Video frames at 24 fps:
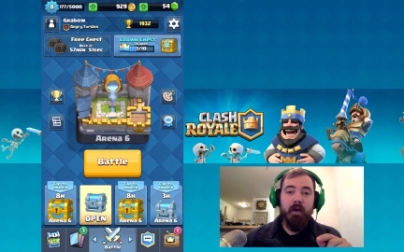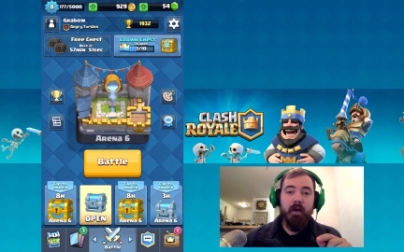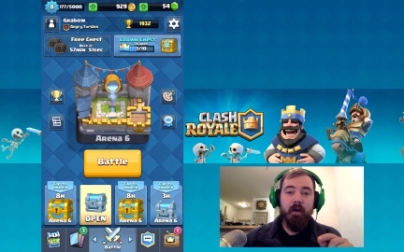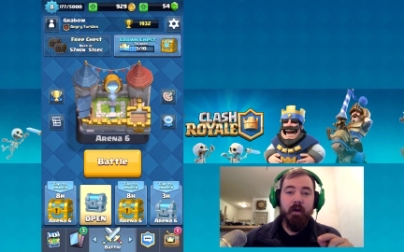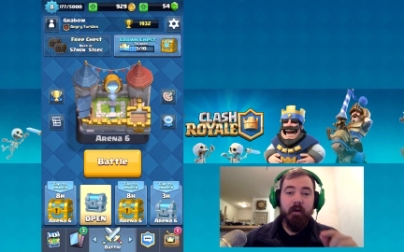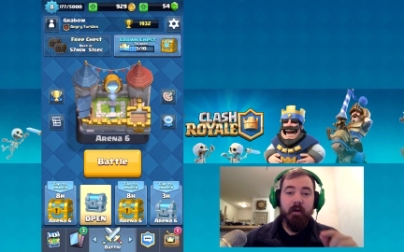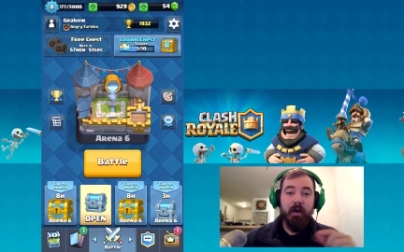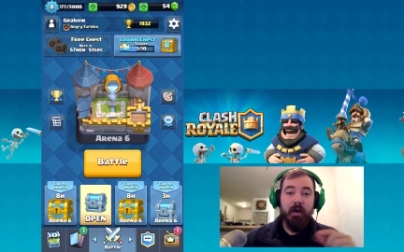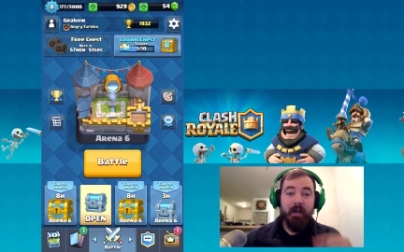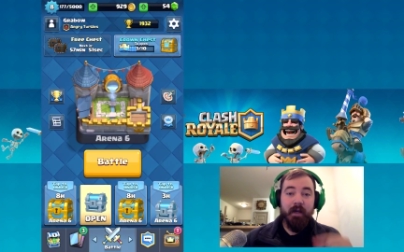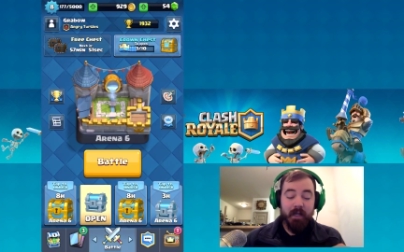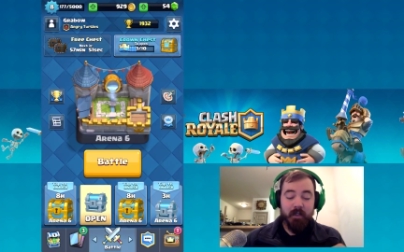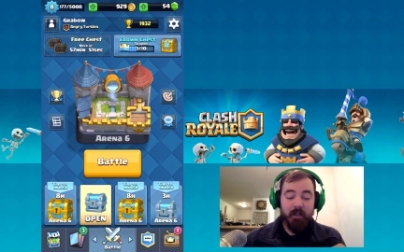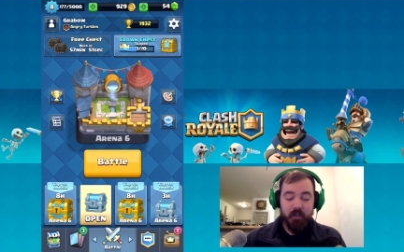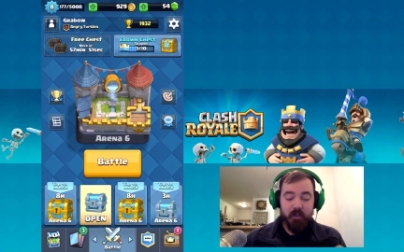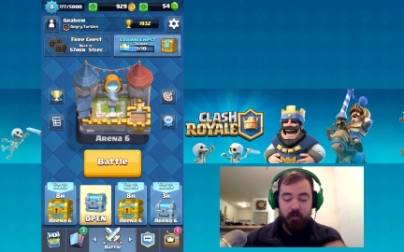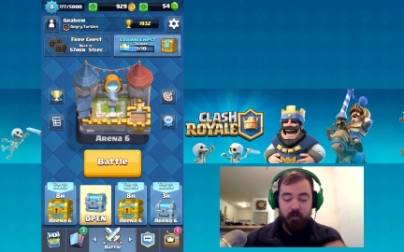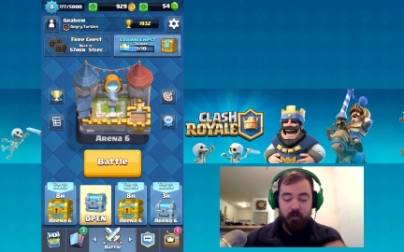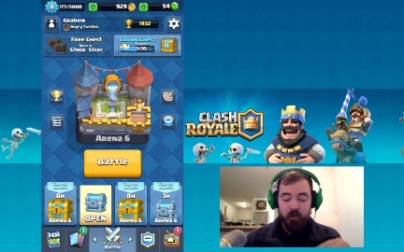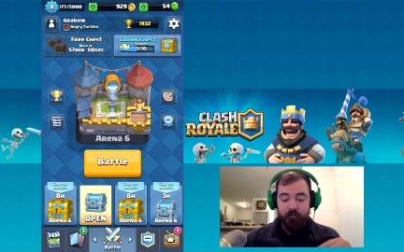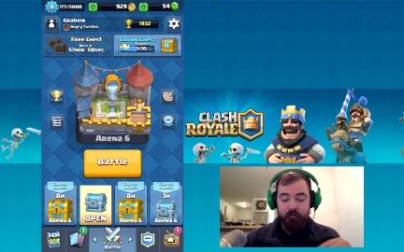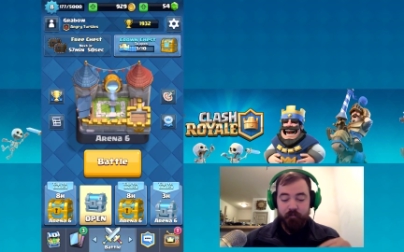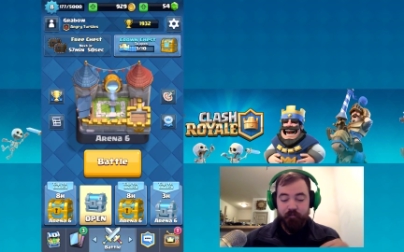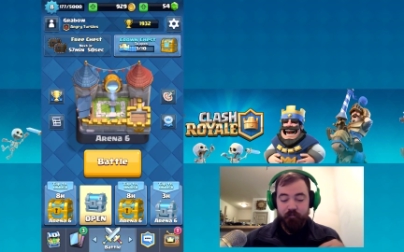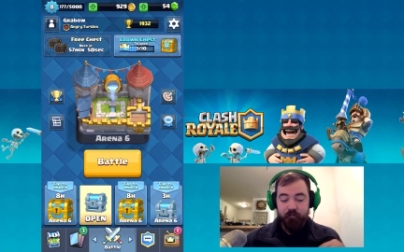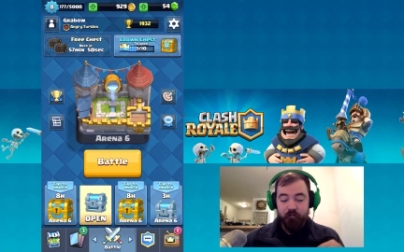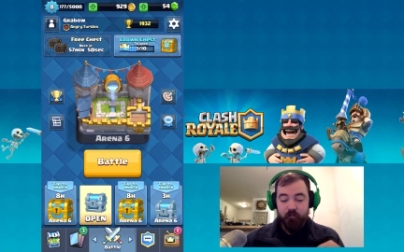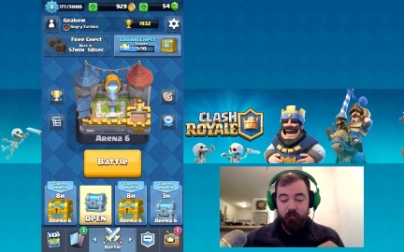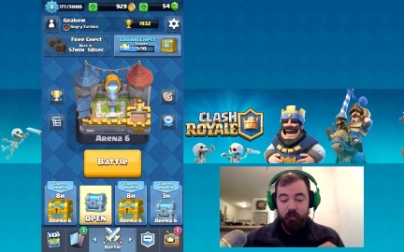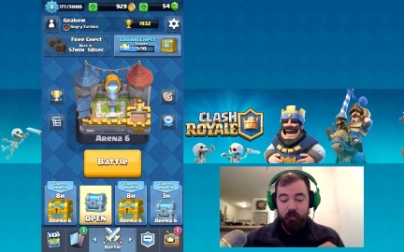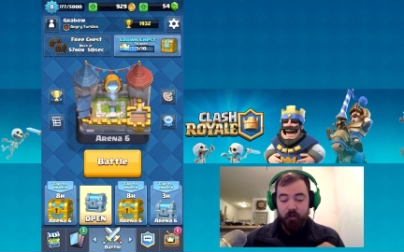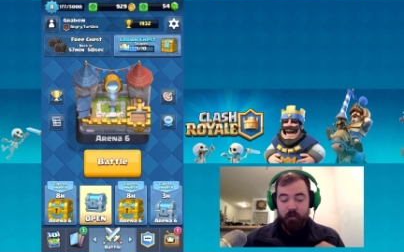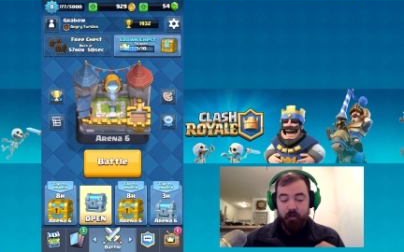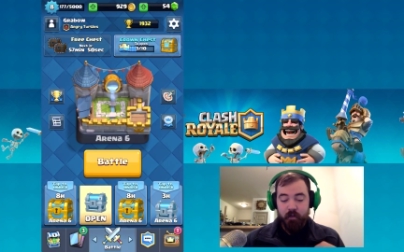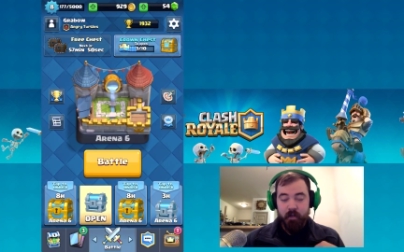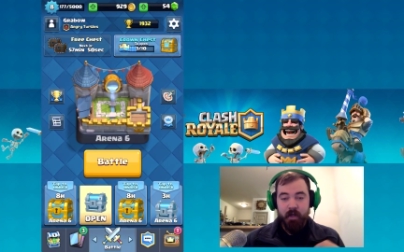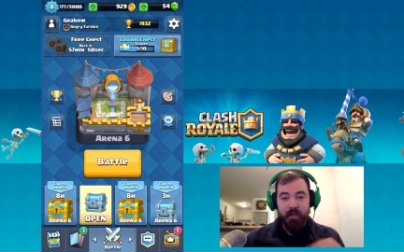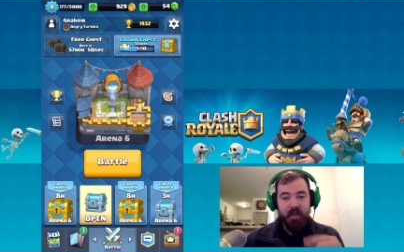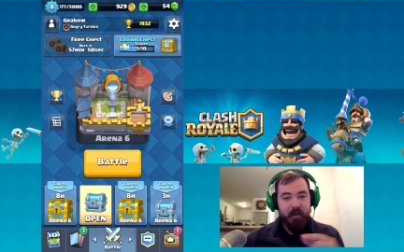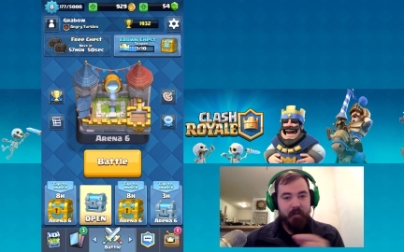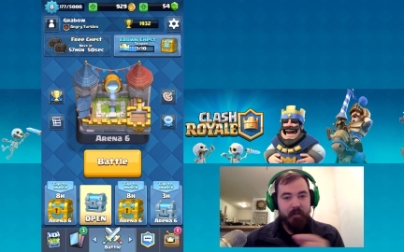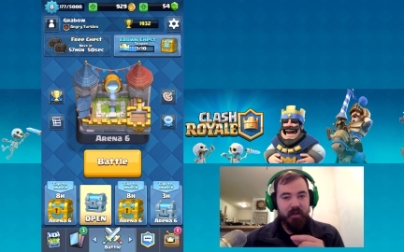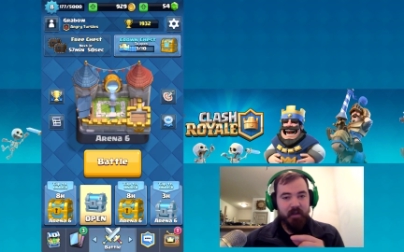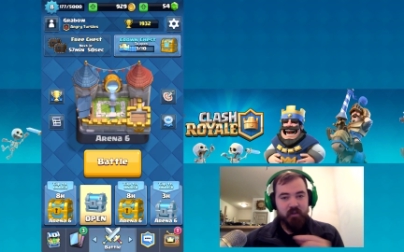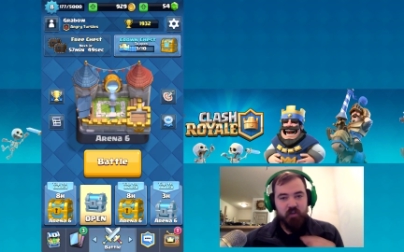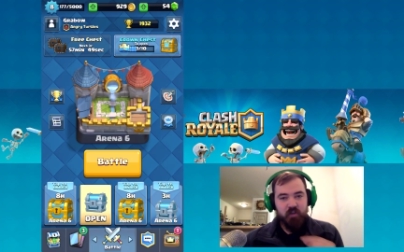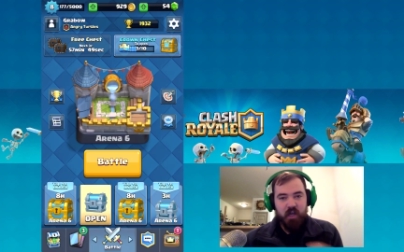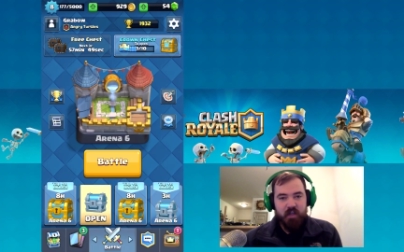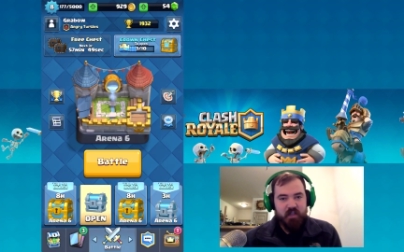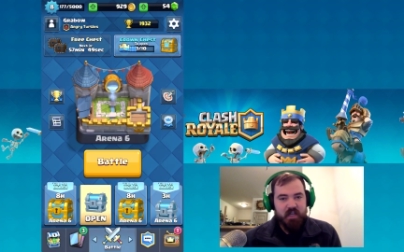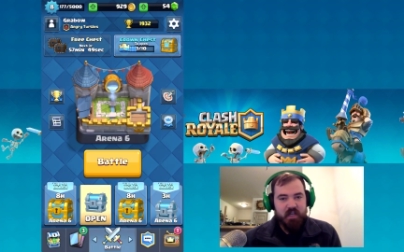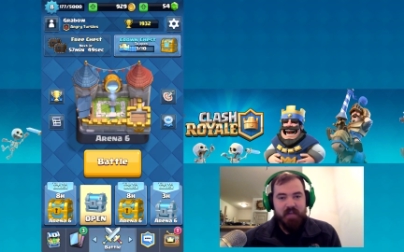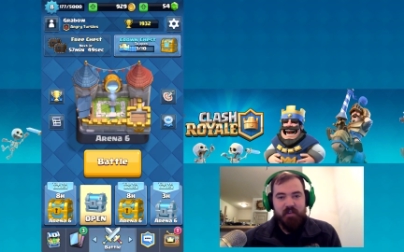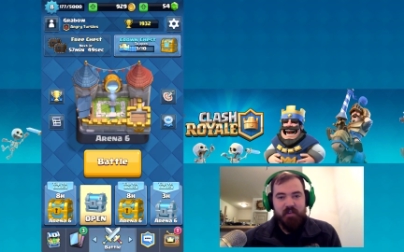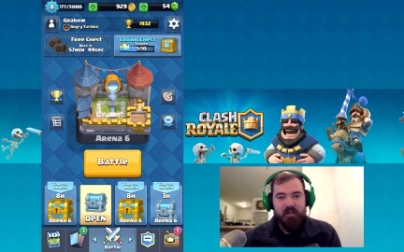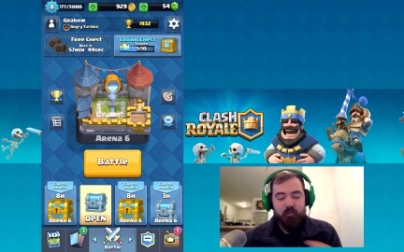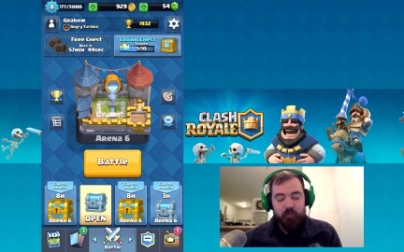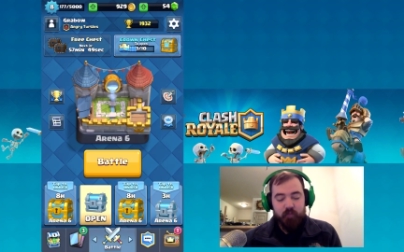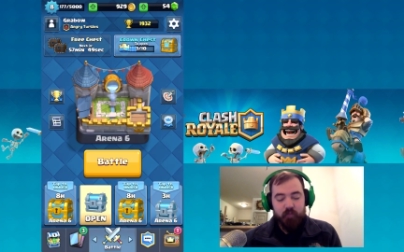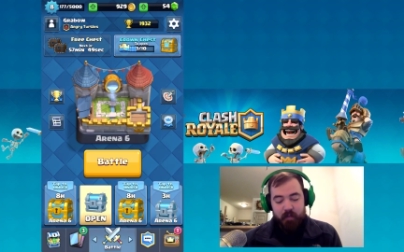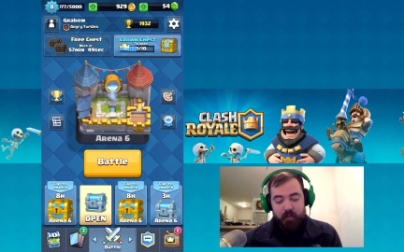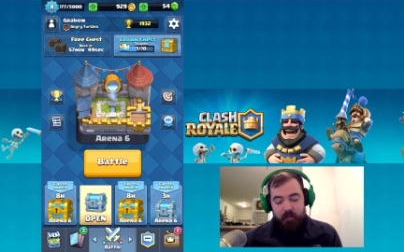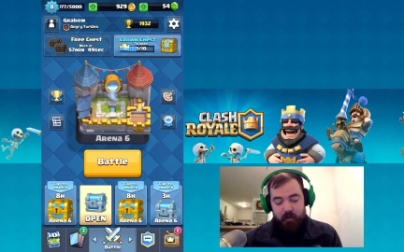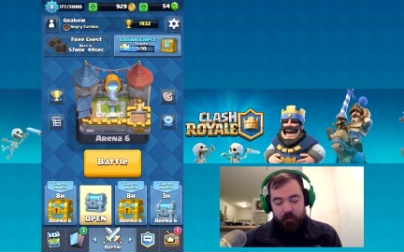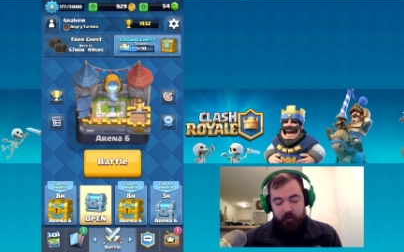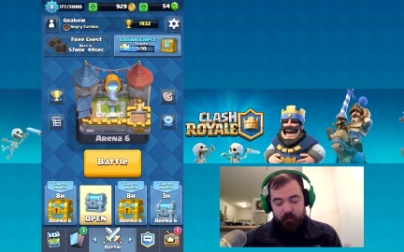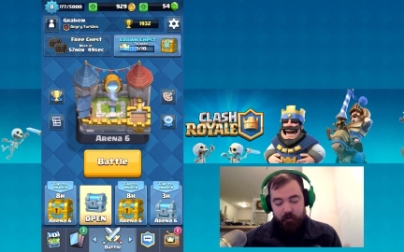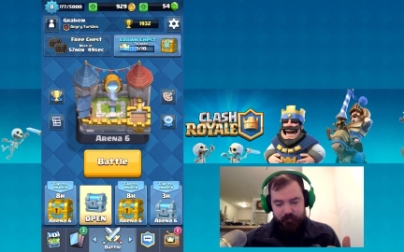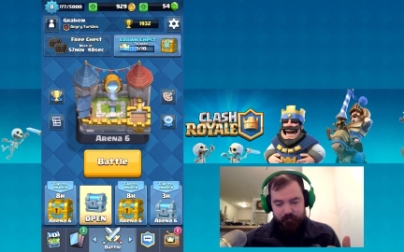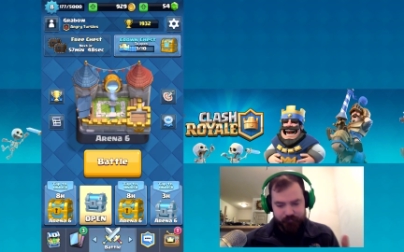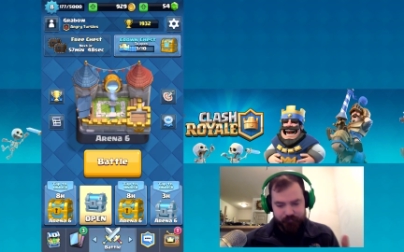against me. Now that means I just have to play better.